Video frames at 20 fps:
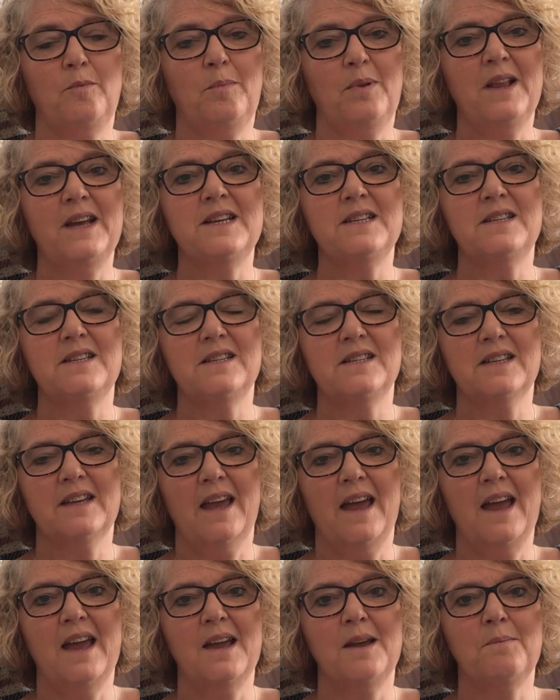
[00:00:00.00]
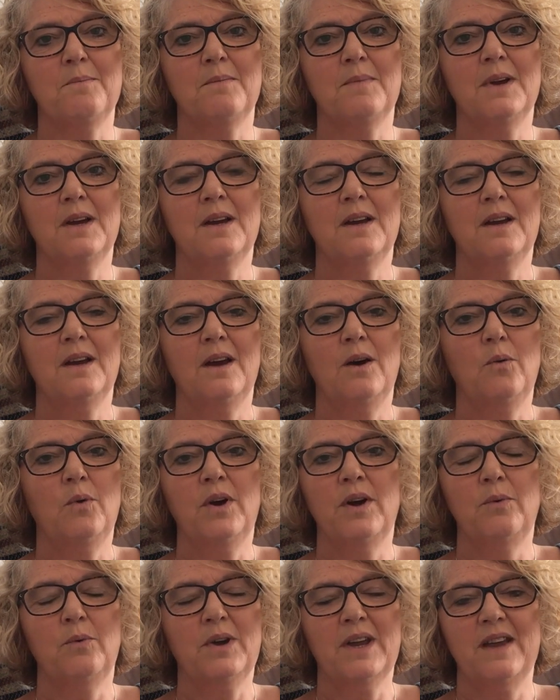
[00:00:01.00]
of places
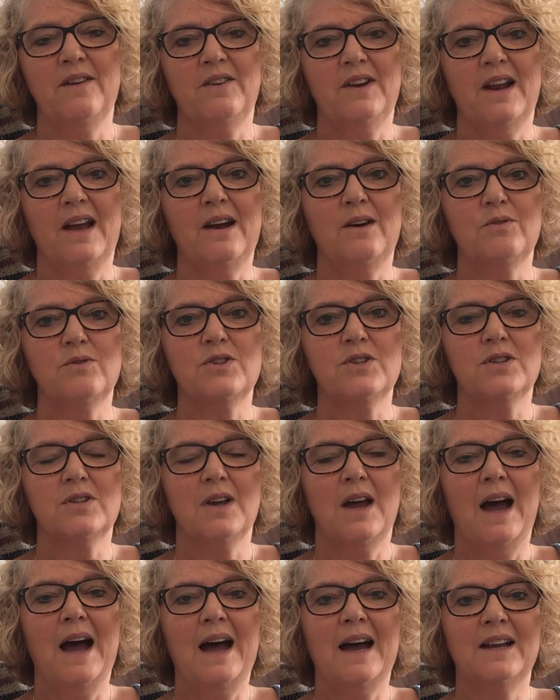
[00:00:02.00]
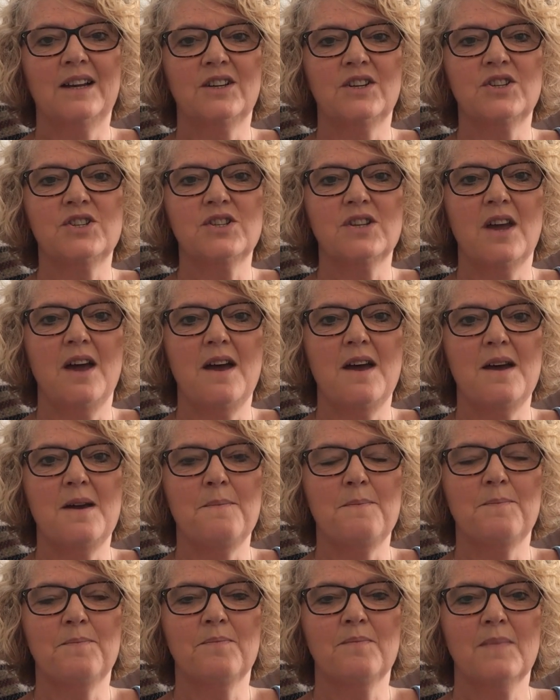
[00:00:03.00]
were given out, and
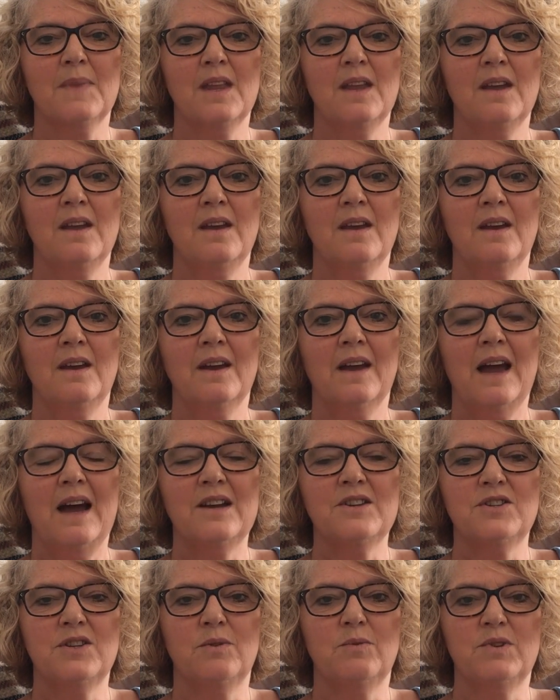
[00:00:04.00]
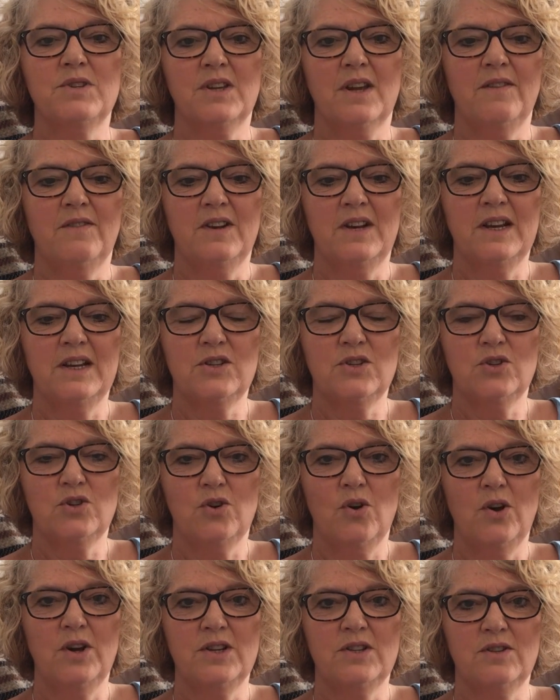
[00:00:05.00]
Kasahun was given his
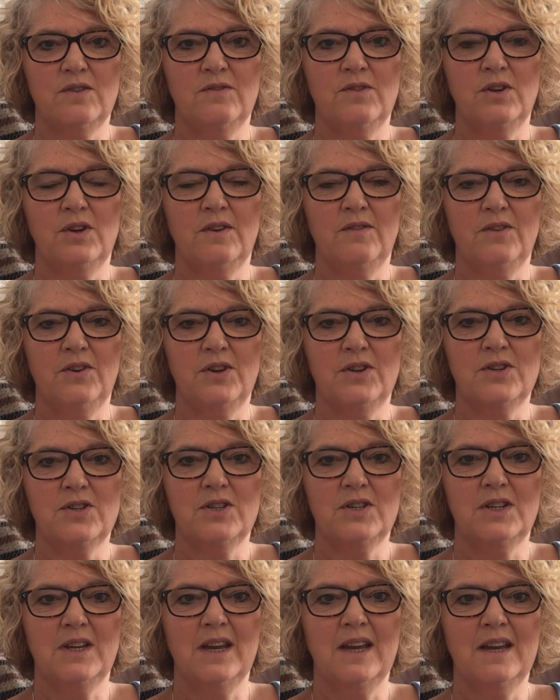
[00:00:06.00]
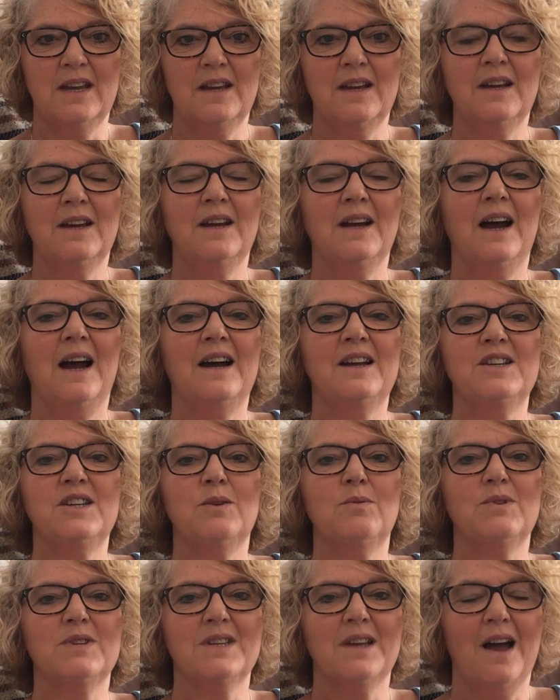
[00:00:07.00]
choice of university and he
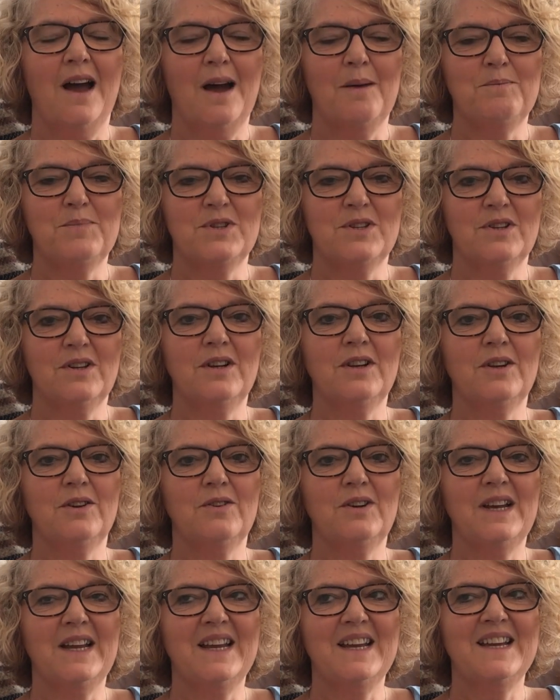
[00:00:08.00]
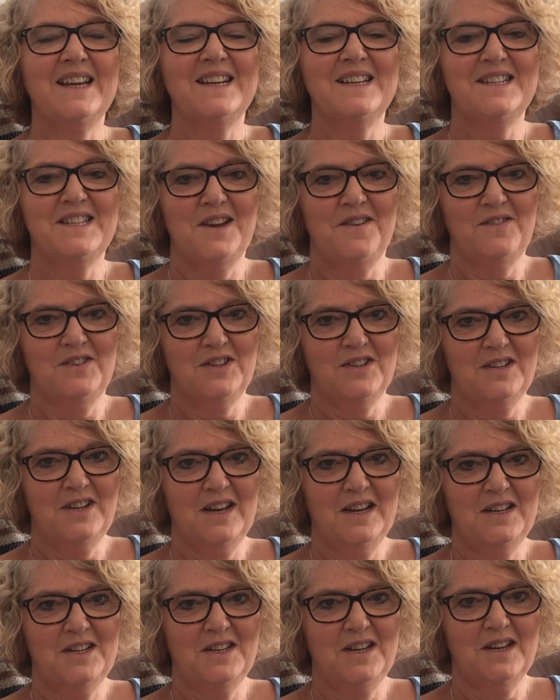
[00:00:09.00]
was absolutely
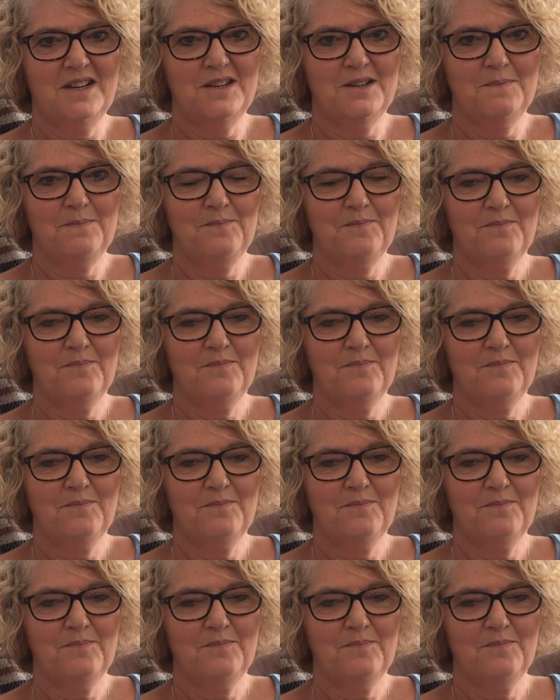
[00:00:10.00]
devastated.